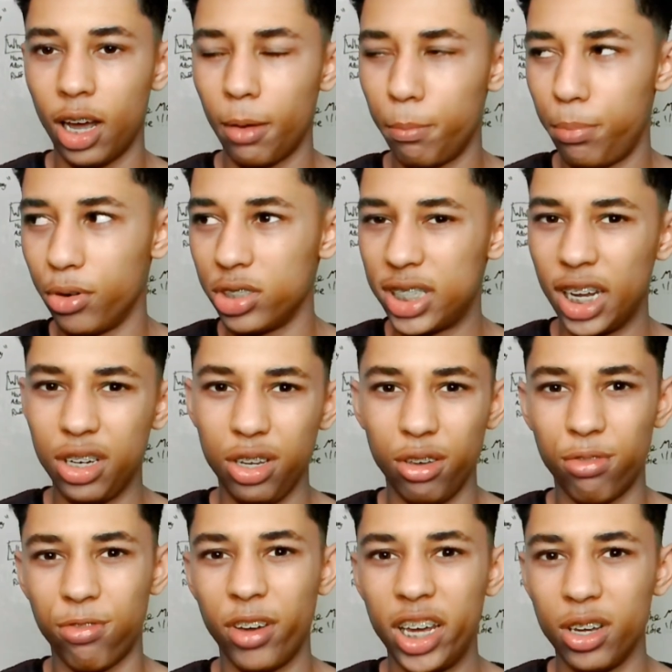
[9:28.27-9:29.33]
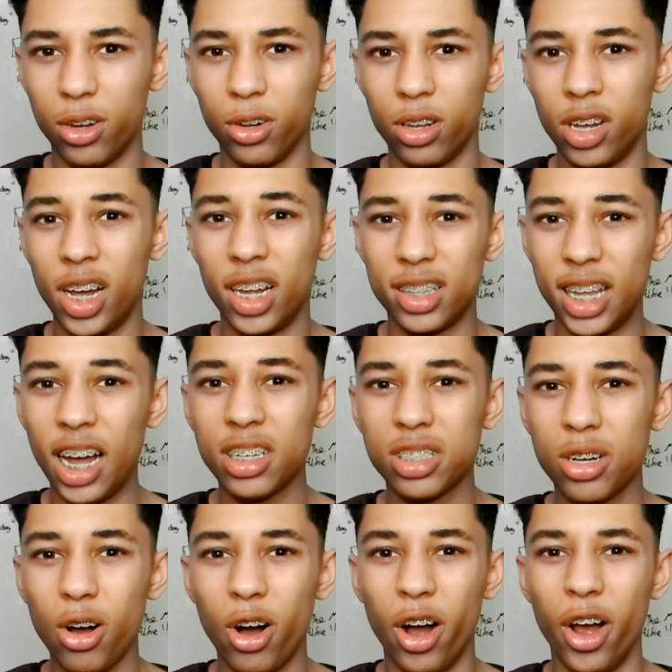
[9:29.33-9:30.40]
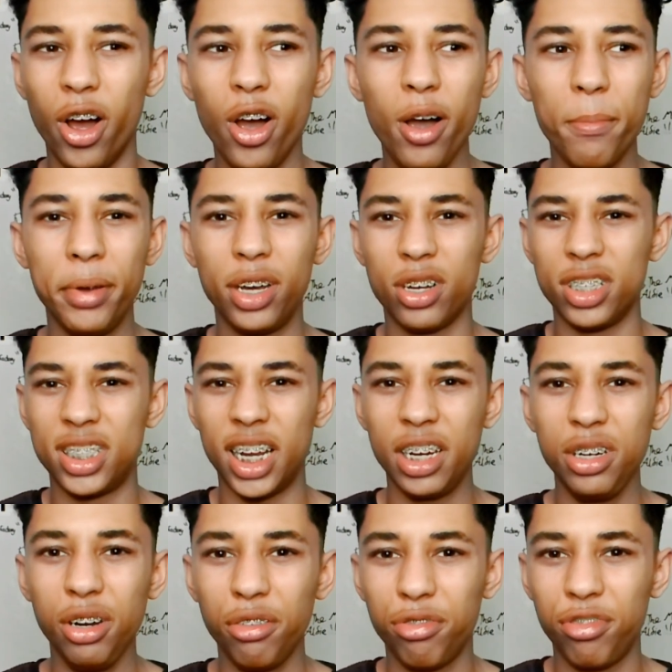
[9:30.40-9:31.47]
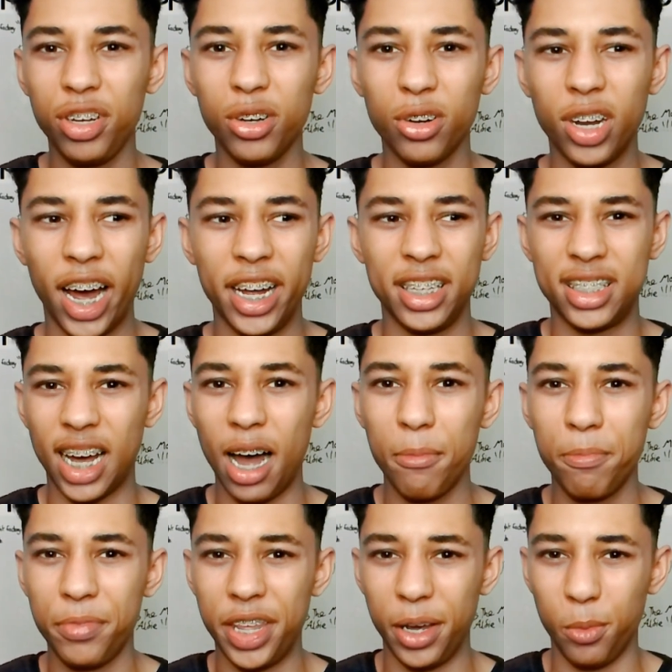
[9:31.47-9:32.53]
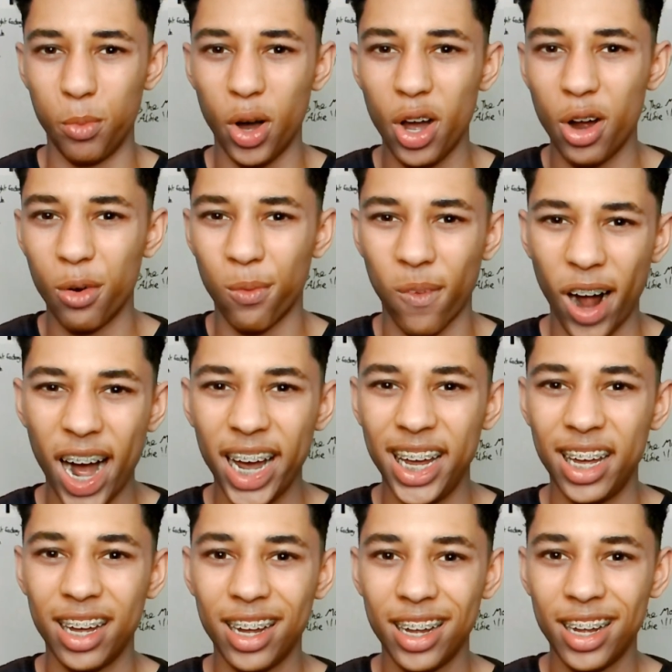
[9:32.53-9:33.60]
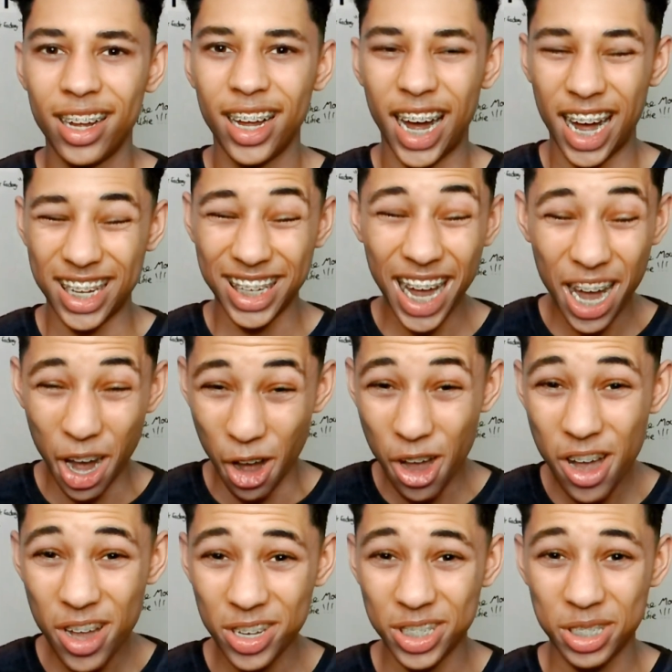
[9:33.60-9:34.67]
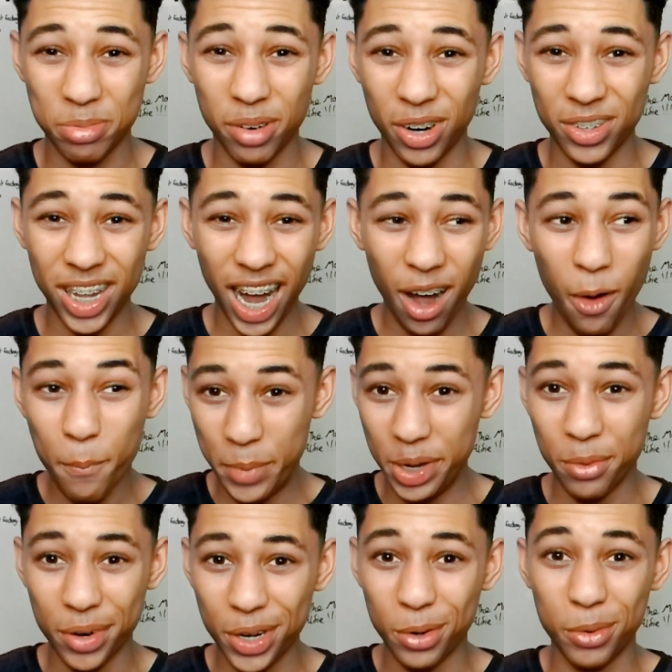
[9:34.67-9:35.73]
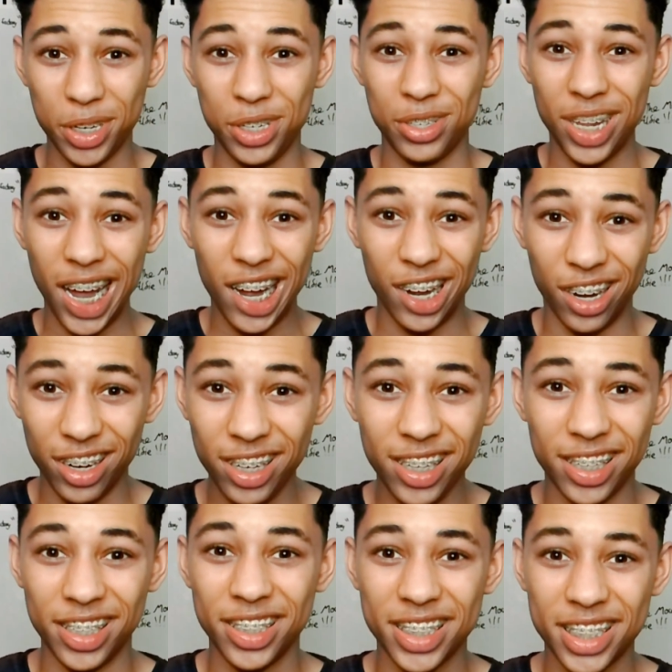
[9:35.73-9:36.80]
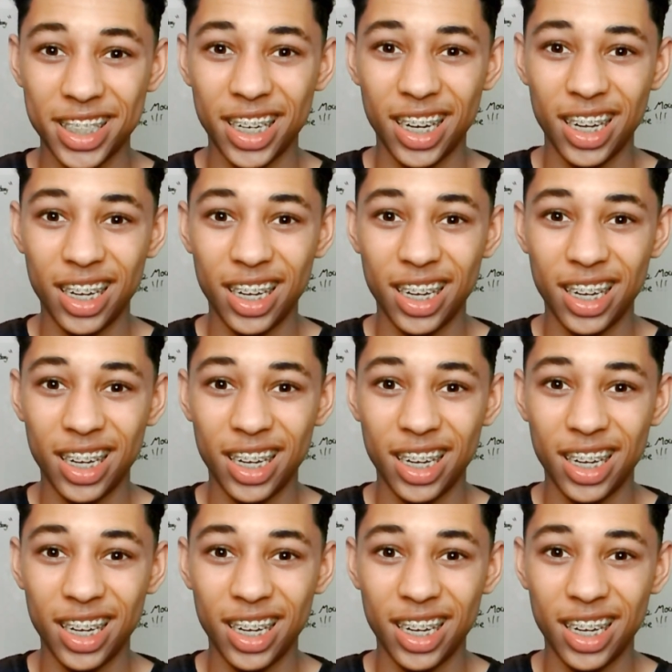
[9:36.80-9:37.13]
but then you fail, that's gotta hurt, because then you feel like, damn, they were right. And that hurts, bro. I'll be real with you, that hurts.